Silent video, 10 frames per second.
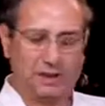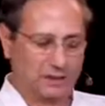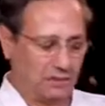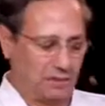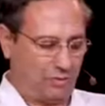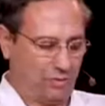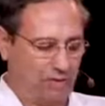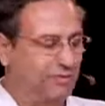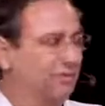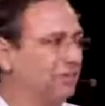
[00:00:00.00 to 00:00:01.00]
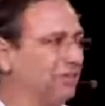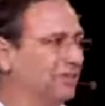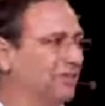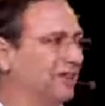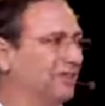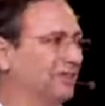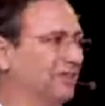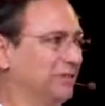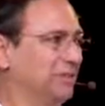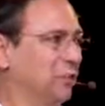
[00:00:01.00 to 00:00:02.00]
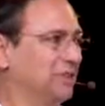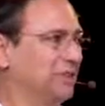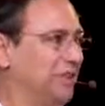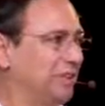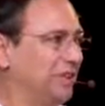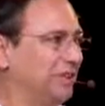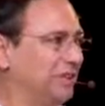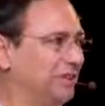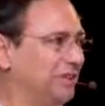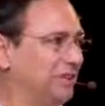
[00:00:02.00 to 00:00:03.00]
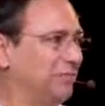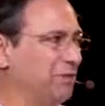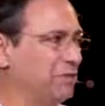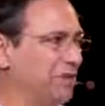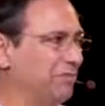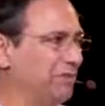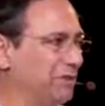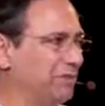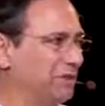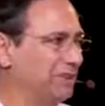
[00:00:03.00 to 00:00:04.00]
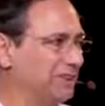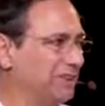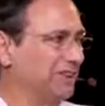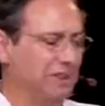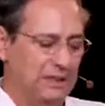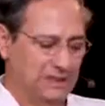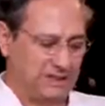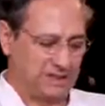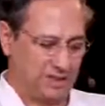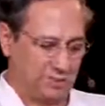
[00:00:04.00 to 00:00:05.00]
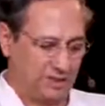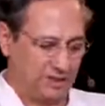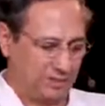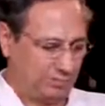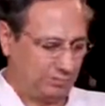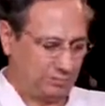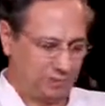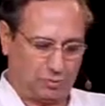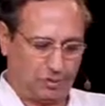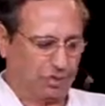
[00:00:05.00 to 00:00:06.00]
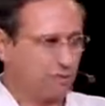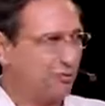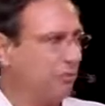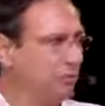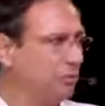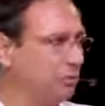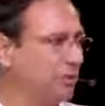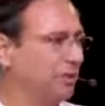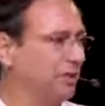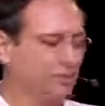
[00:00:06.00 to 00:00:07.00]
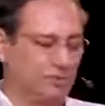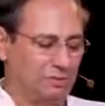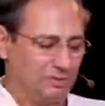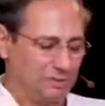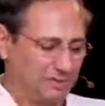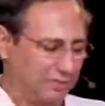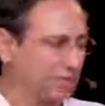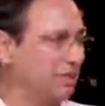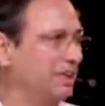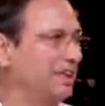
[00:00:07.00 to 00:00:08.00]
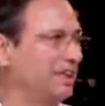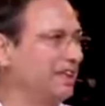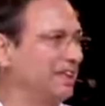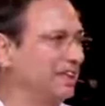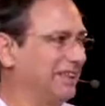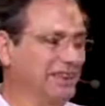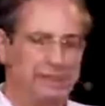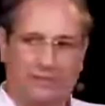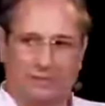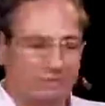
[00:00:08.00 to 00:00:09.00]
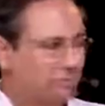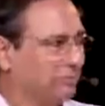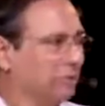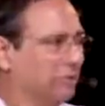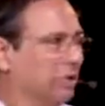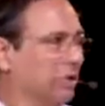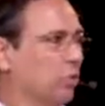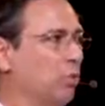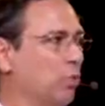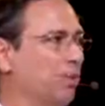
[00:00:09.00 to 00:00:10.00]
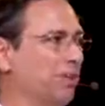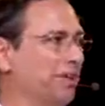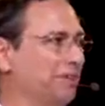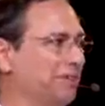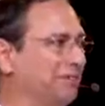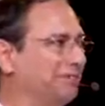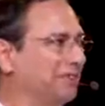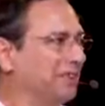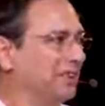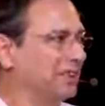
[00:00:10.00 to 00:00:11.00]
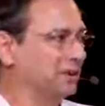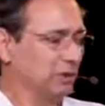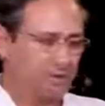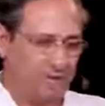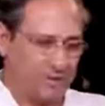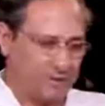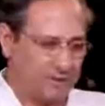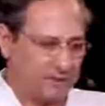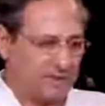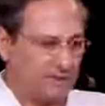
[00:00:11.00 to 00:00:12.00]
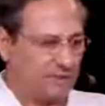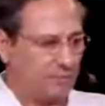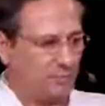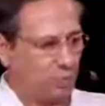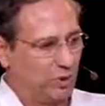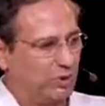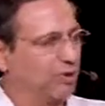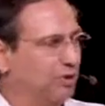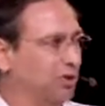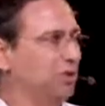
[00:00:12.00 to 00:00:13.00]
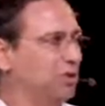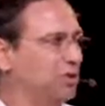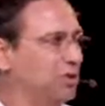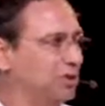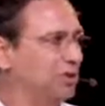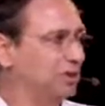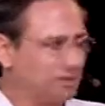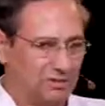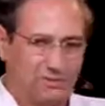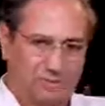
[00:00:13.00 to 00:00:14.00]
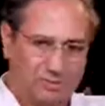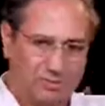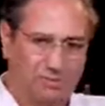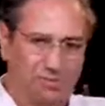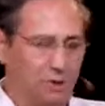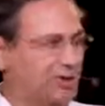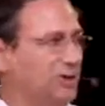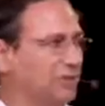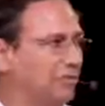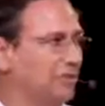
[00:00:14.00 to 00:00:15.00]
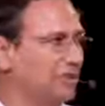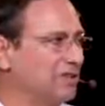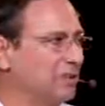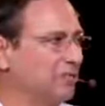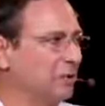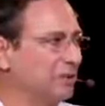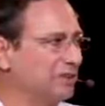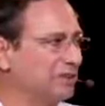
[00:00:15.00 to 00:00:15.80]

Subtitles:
3 different boards, 3 different FPGA flavors. It's running from Stratix 3 to Stratix 10 and whatever. So this is an example where you can use tools and not sacrifice performance.